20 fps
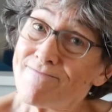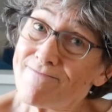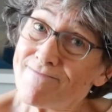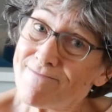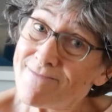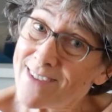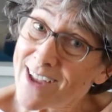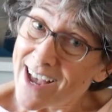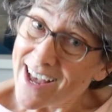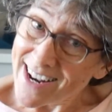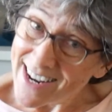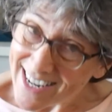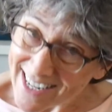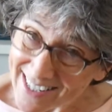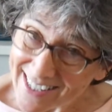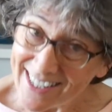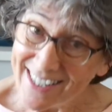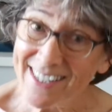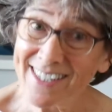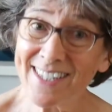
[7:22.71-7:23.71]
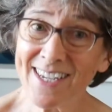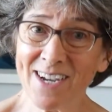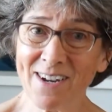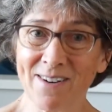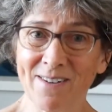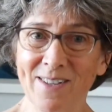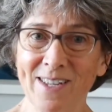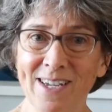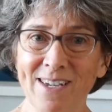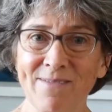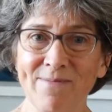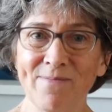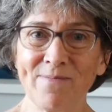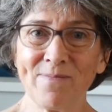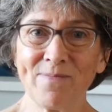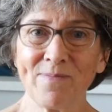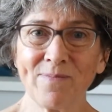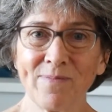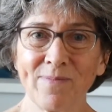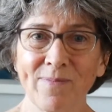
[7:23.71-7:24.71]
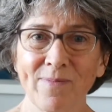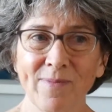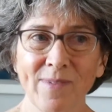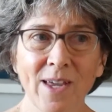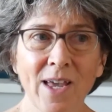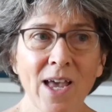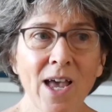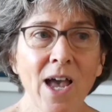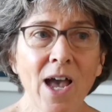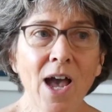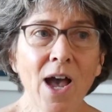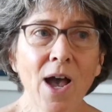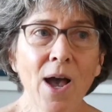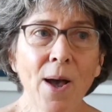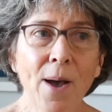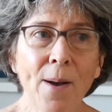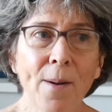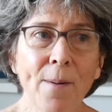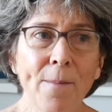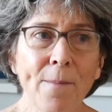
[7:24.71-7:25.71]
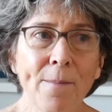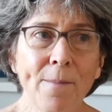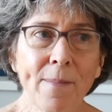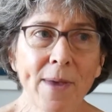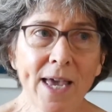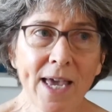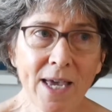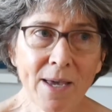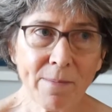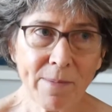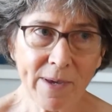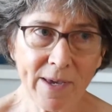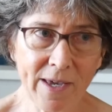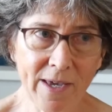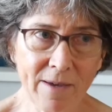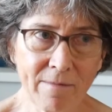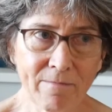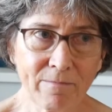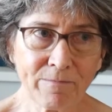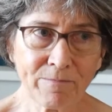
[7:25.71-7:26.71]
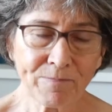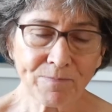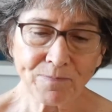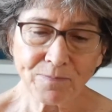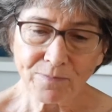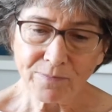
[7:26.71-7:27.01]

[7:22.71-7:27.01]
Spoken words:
Not necessarily. Maybe,